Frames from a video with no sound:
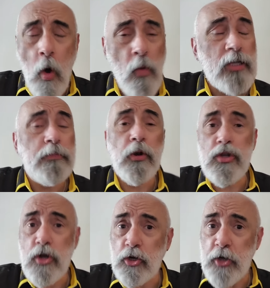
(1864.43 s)
always put
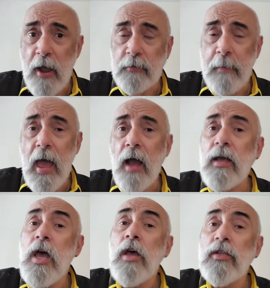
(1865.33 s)
it in your checked bag.
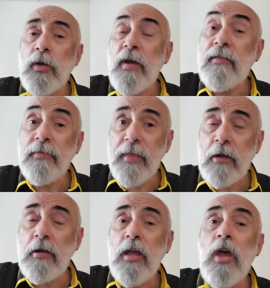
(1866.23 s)
So in
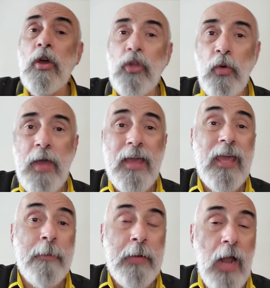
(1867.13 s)
theory, you can
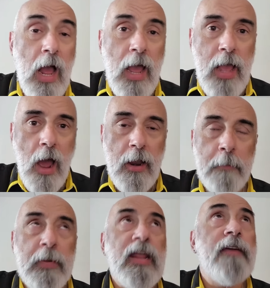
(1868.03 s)
keep an eye on
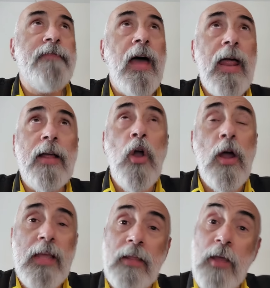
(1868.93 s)
it. But if that had
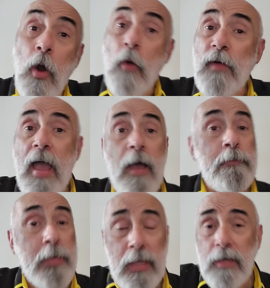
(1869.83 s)
gone in the
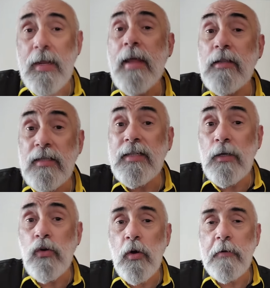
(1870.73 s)
overhead bin, it
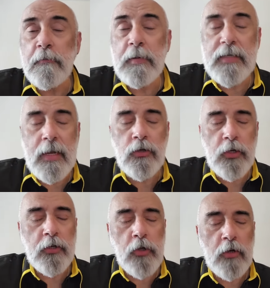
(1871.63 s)
still could have
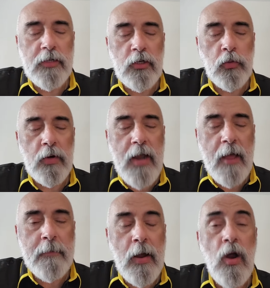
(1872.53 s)
potentially turned into a
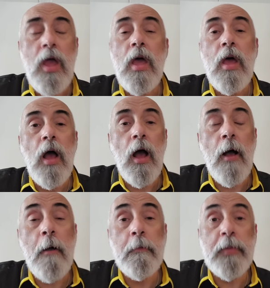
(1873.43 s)
nightmare.
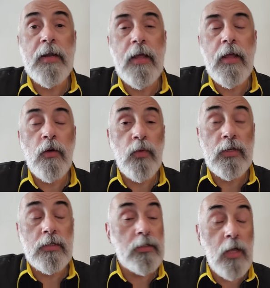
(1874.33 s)
But it
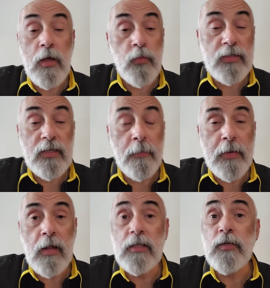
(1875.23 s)
was
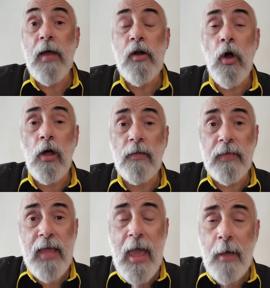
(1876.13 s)
something else. So I called
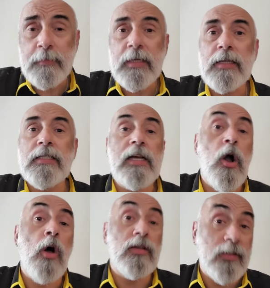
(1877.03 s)
the captain to
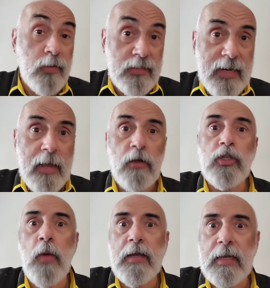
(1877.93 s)
call someone down
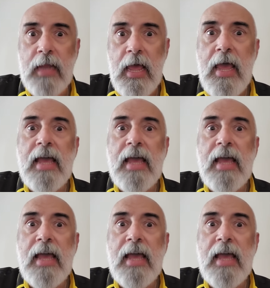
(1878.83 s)
so I could